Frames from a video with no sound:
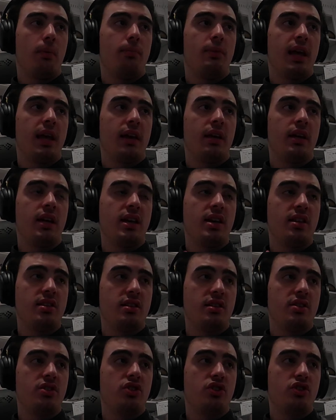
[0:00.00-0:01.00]
They
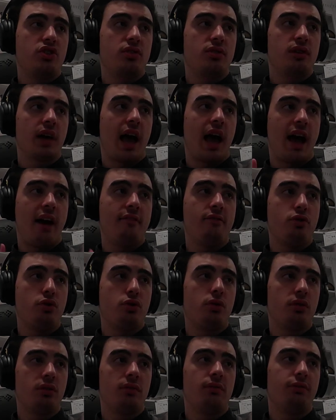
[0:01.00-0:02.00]
either just have
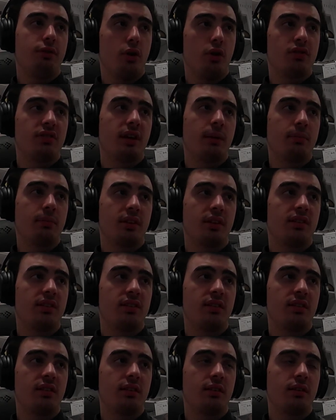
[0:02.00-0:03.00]
you force them to
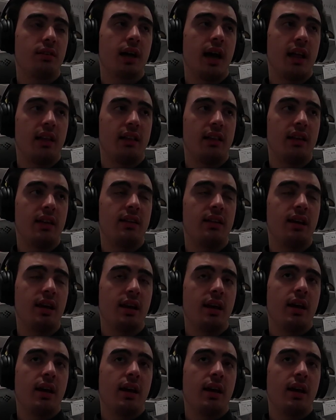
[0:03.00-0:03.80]
listen and leave.